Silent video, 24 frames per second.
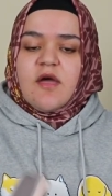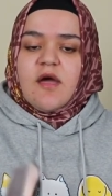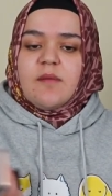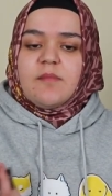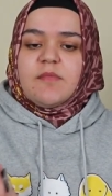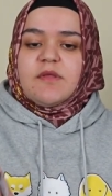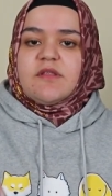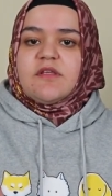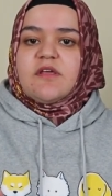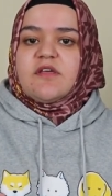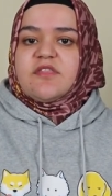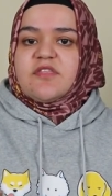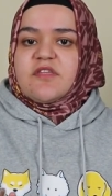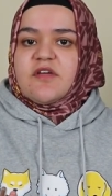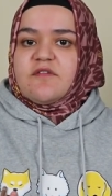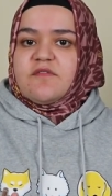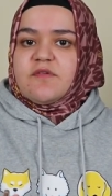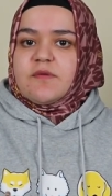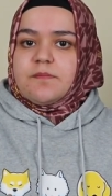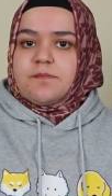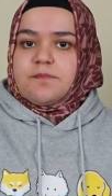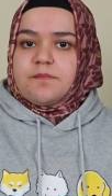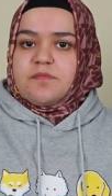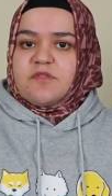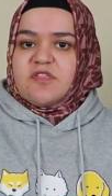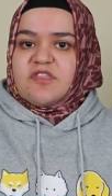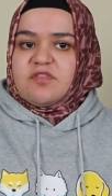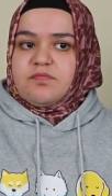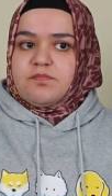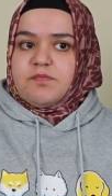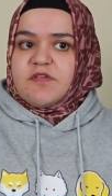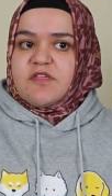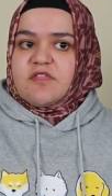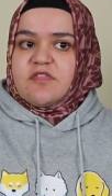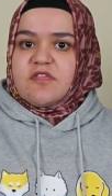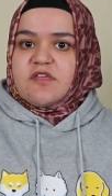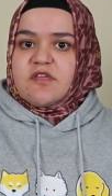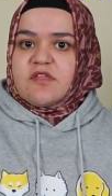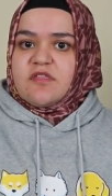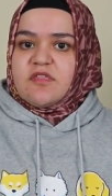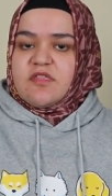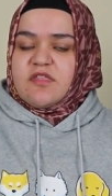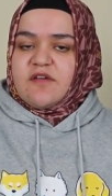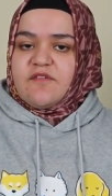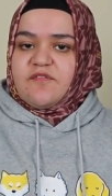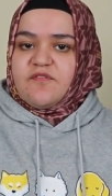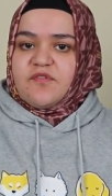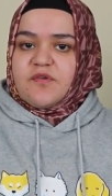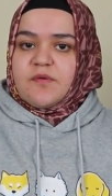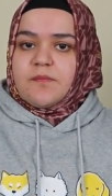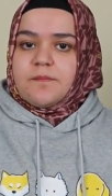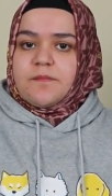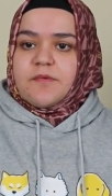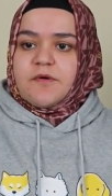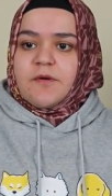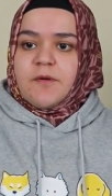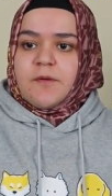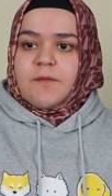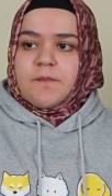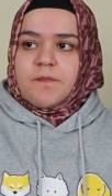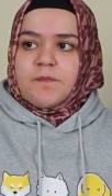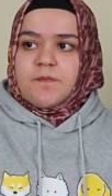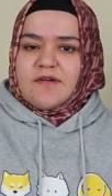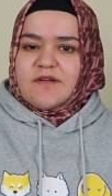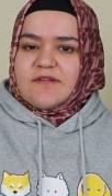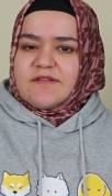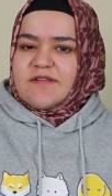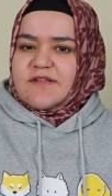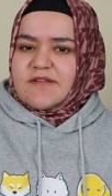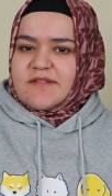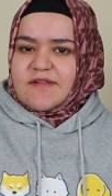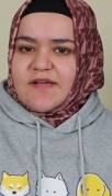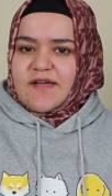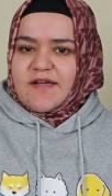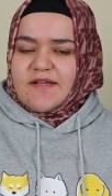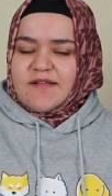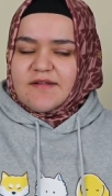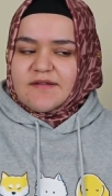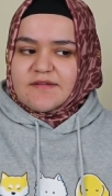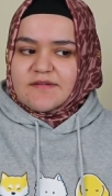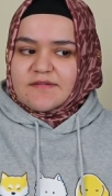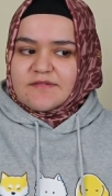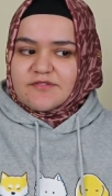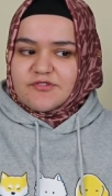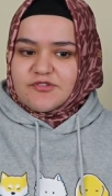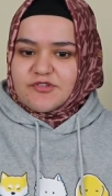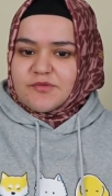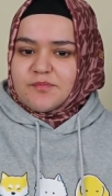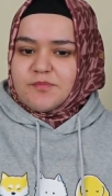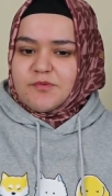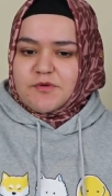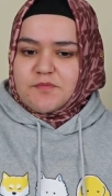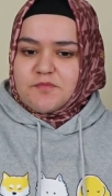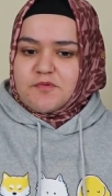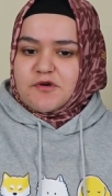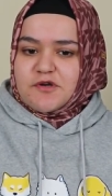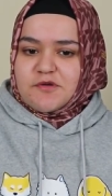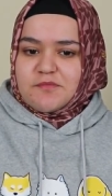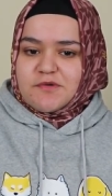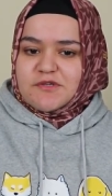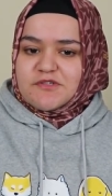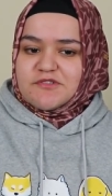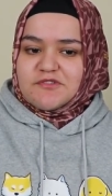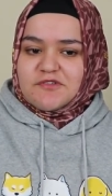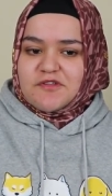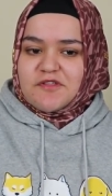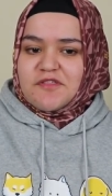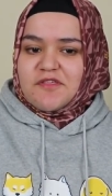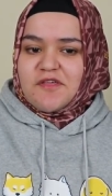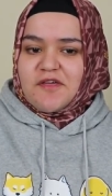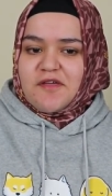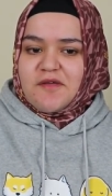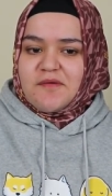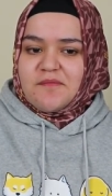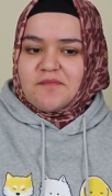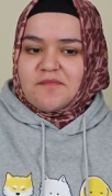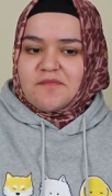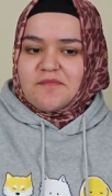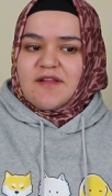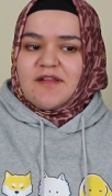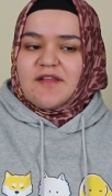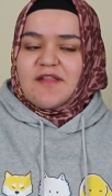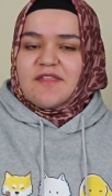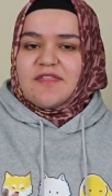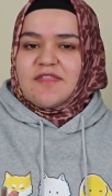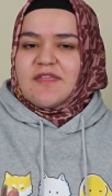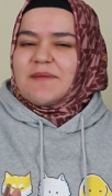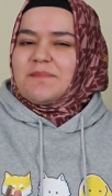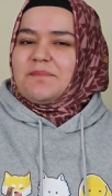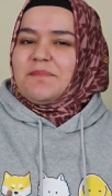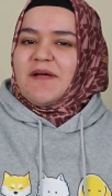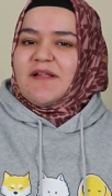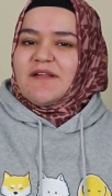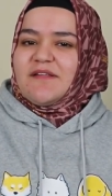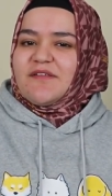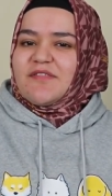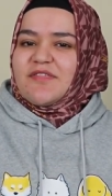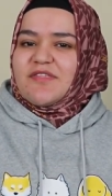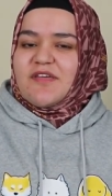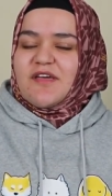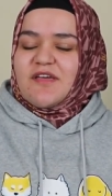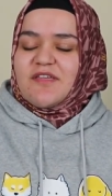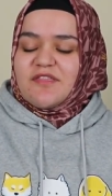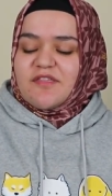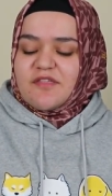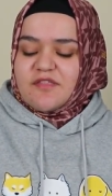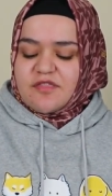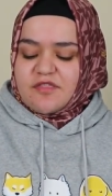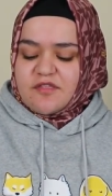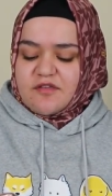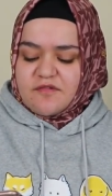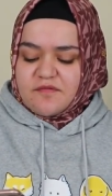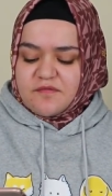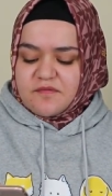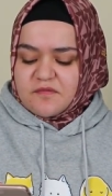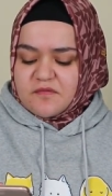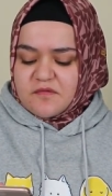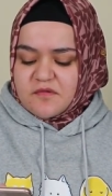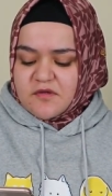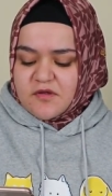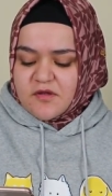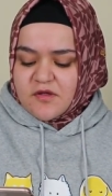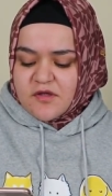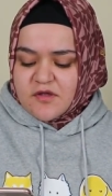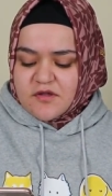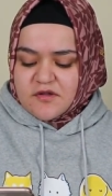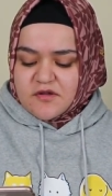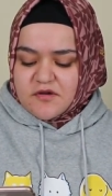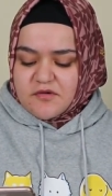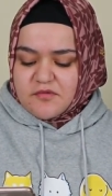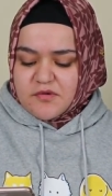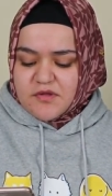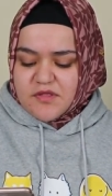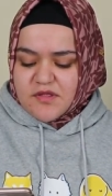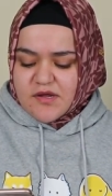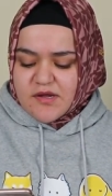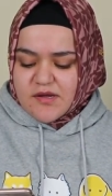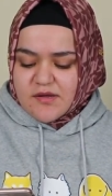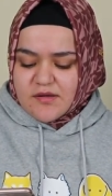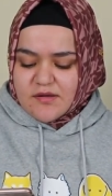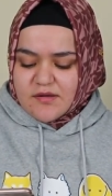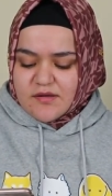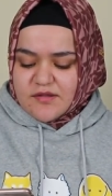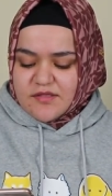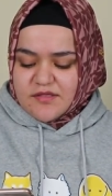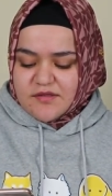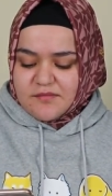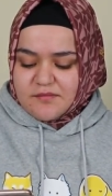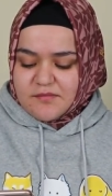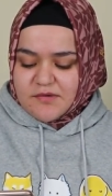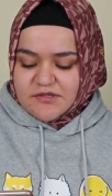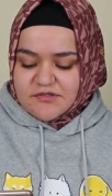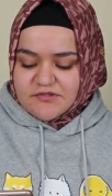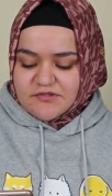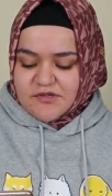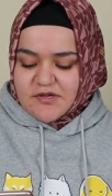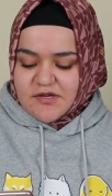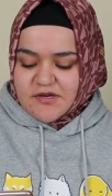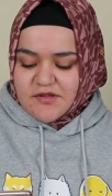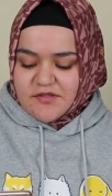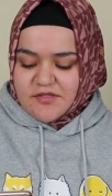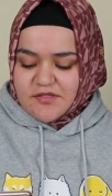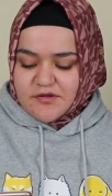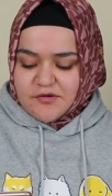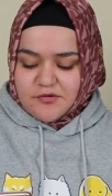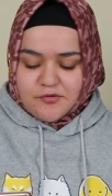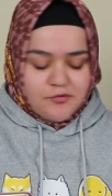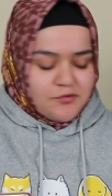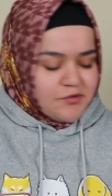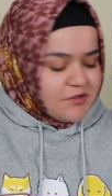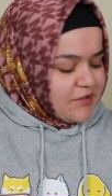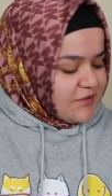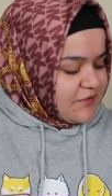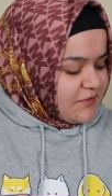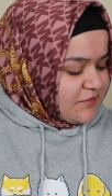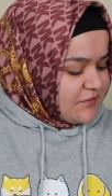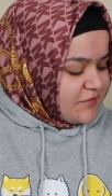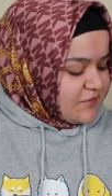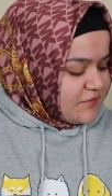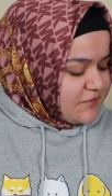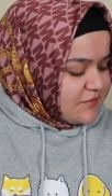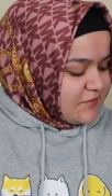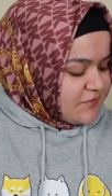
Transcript: i mean yes every species is different but the diet should be pretty much the same unless like pellet size and stuff there really isn't much anything unique